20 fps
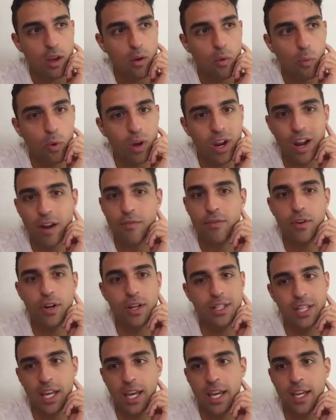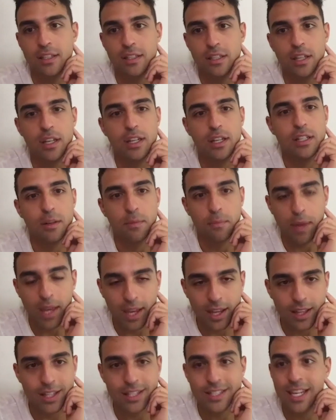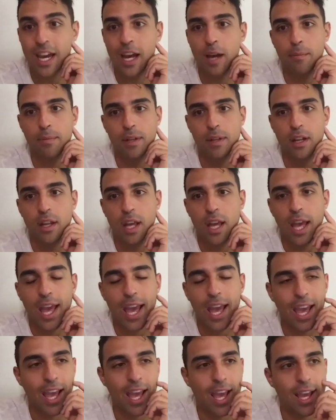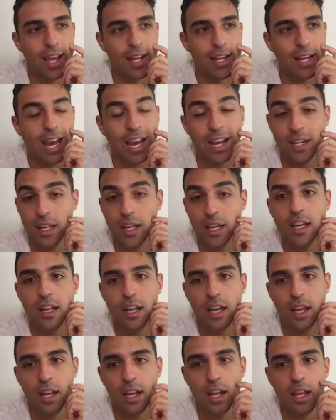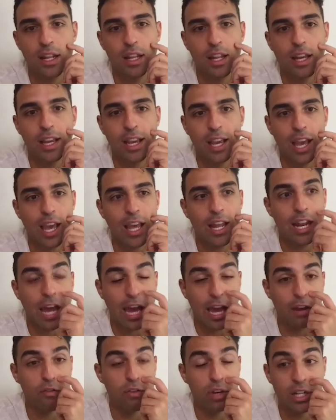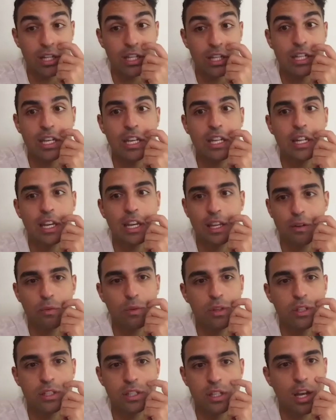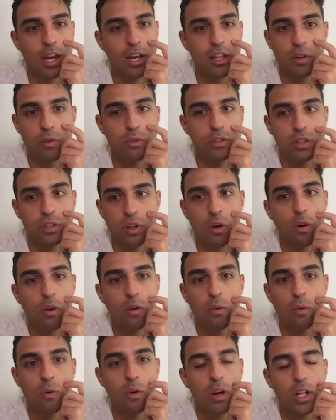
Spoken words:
whatever it takes to make this happen. And I did, and I really did. Like it was not, there was no